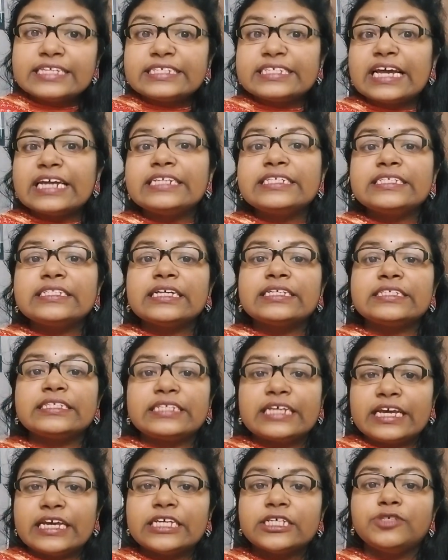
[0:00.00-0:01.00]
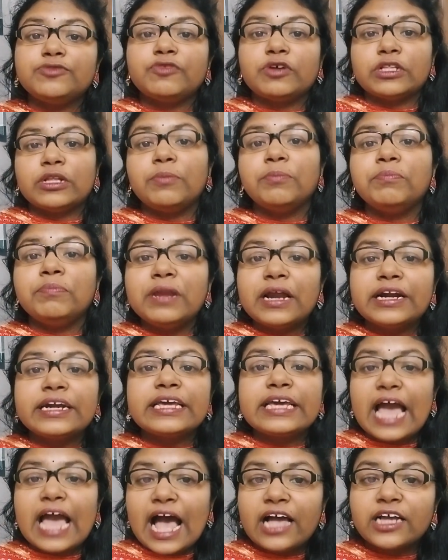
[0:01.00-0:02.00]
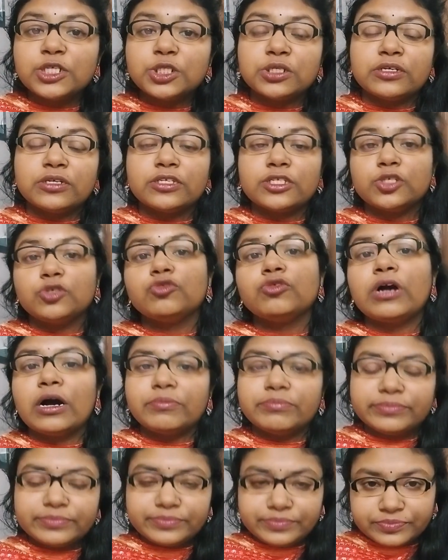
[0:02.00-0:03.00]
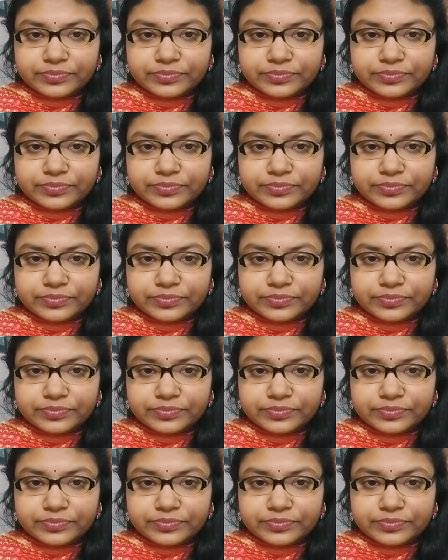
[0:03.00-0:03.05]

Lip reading: sets the stage for the bloody actions to come.